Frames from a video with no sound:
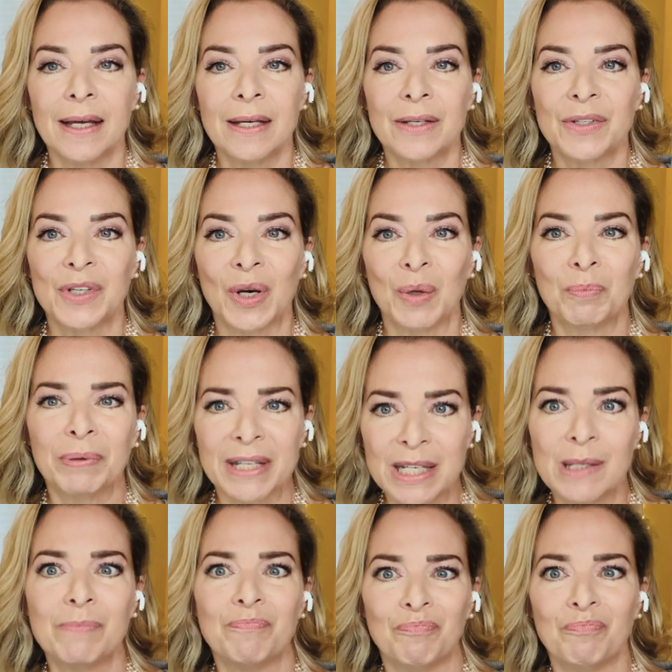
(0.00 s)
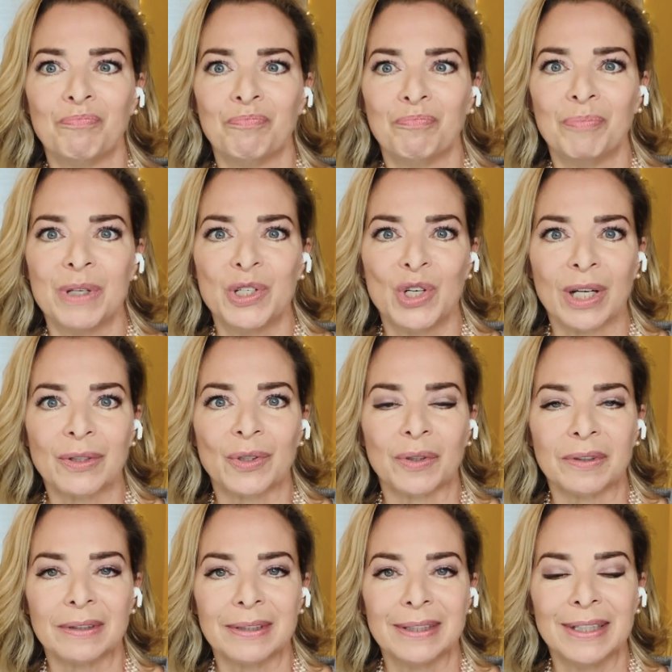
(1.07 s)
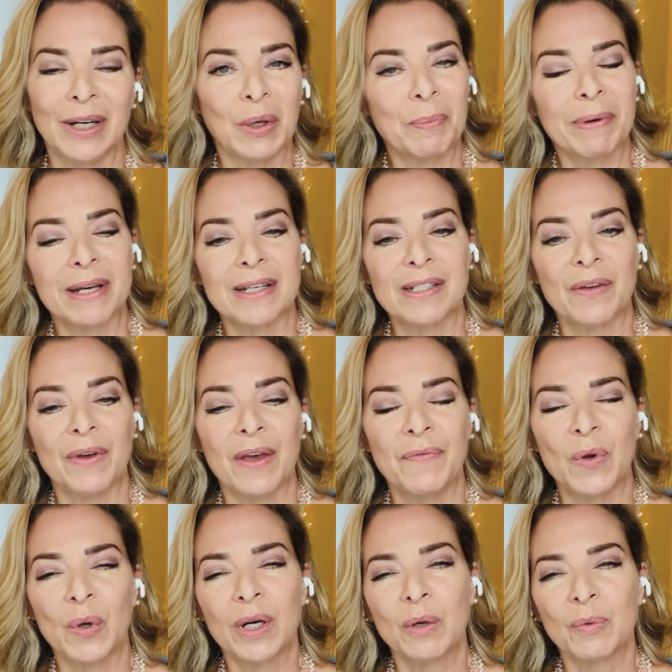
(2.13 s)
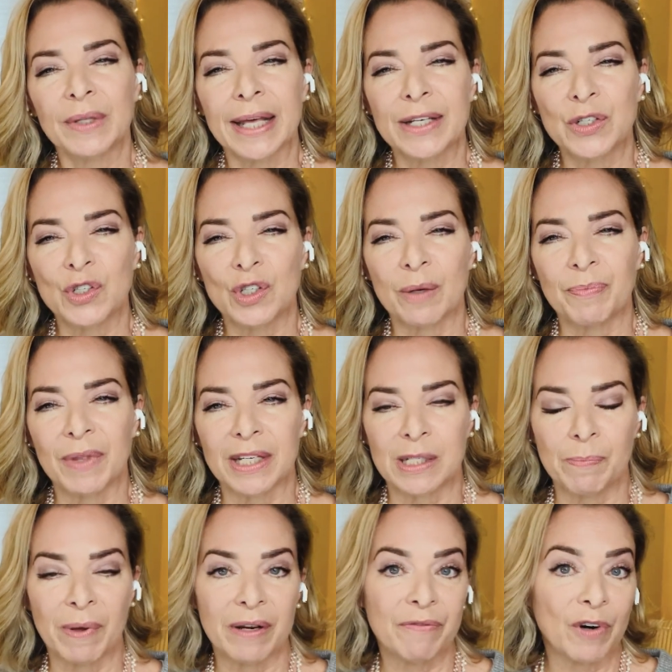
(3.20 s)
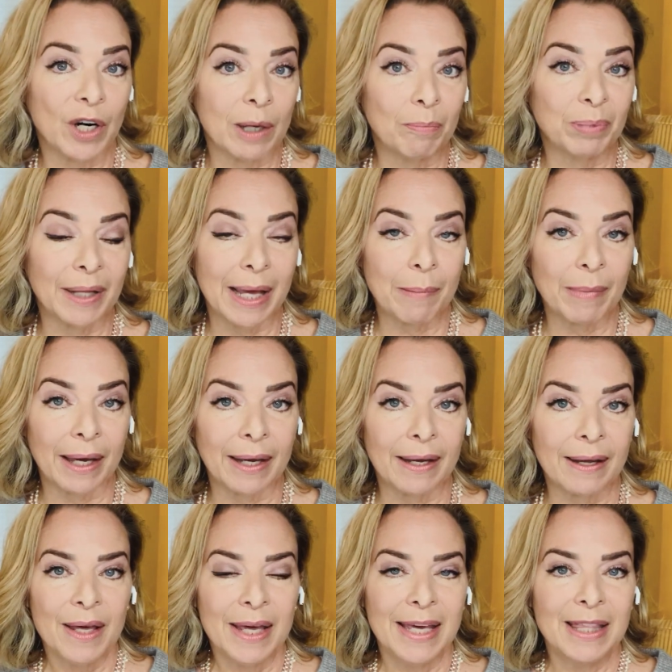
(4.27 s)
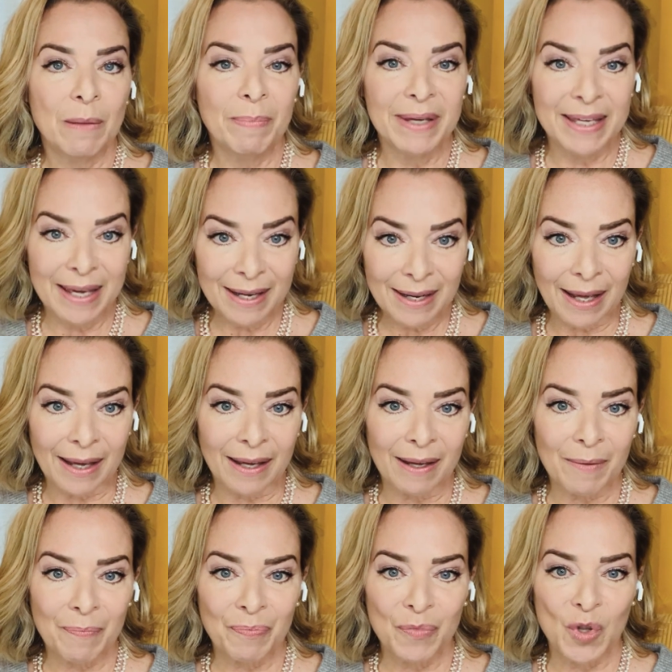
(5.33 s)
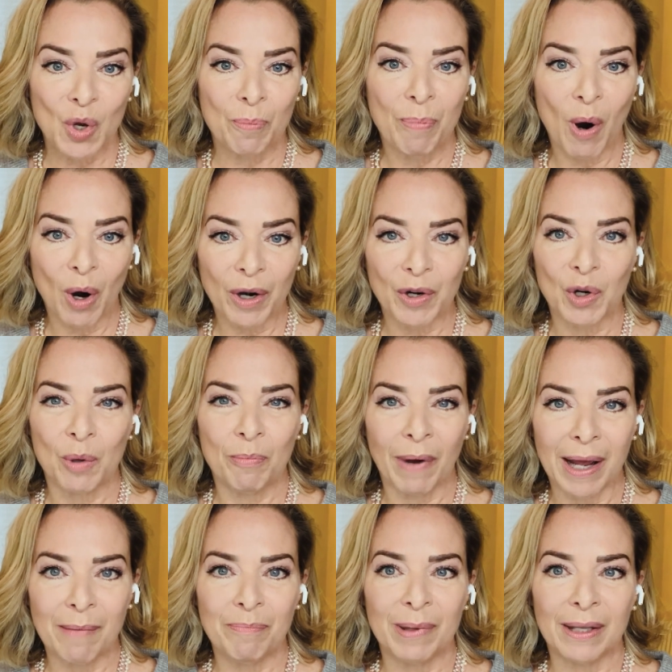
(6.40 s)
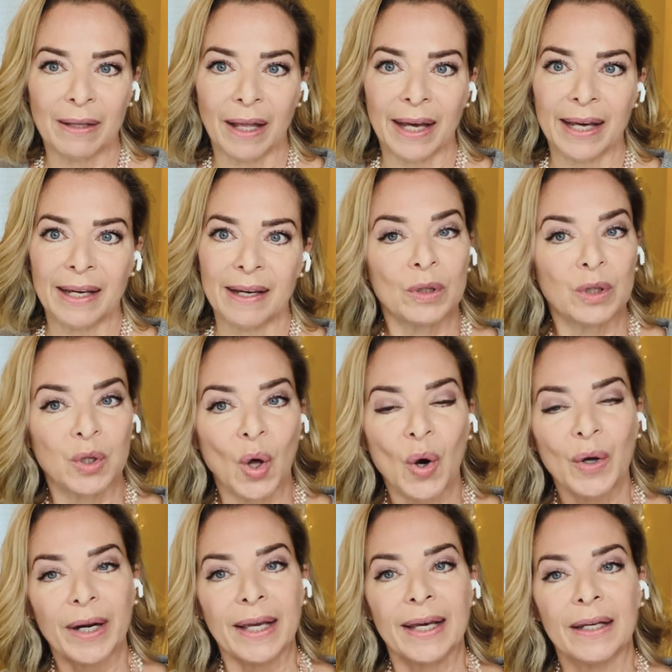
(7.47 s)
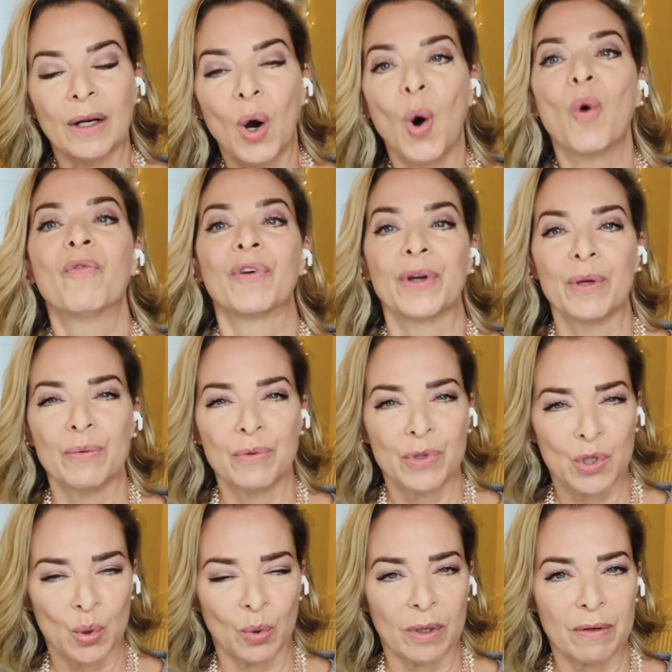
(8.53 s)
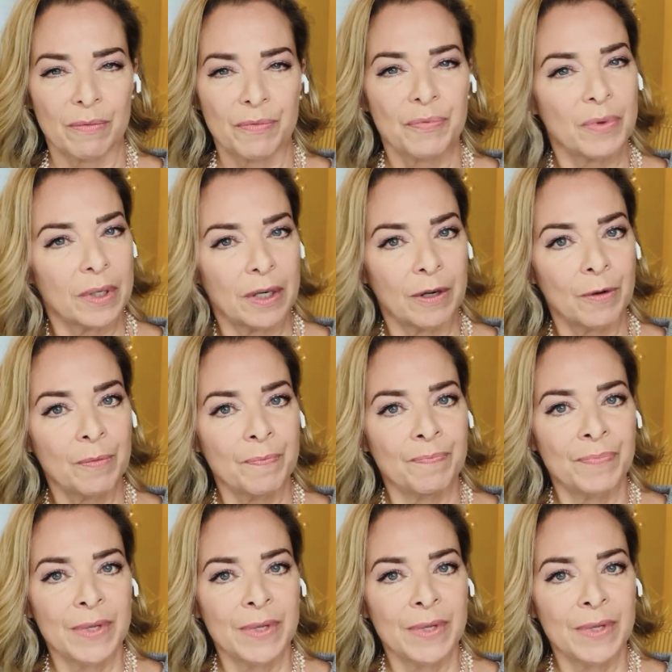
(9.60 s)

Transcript: So please be gentle you know, because if you're in a relationship that's been very blaming, in the beginning, your partner might be like lauding it over you, sort of, you know?